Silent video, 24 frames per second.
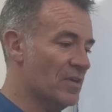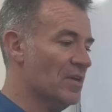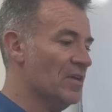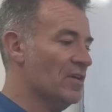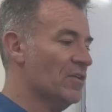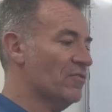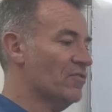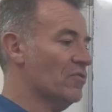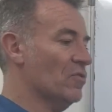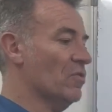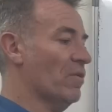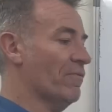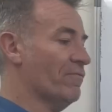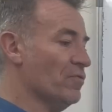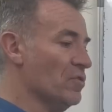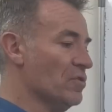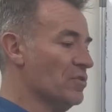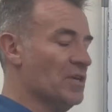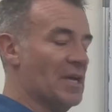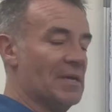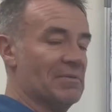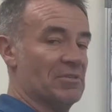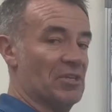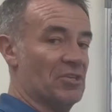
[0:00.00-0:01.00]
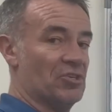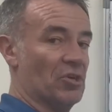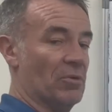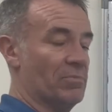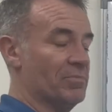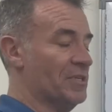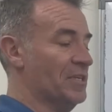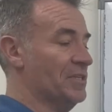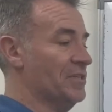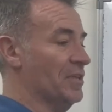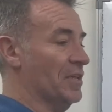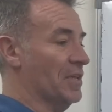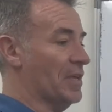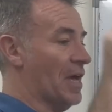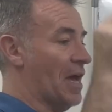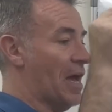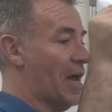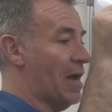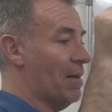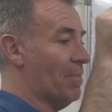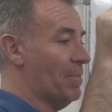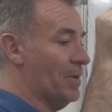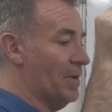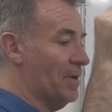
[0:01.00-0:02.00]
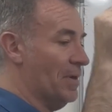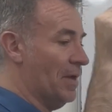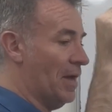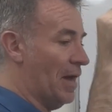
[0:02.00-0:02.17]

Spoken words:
So a few times I jumped into the cab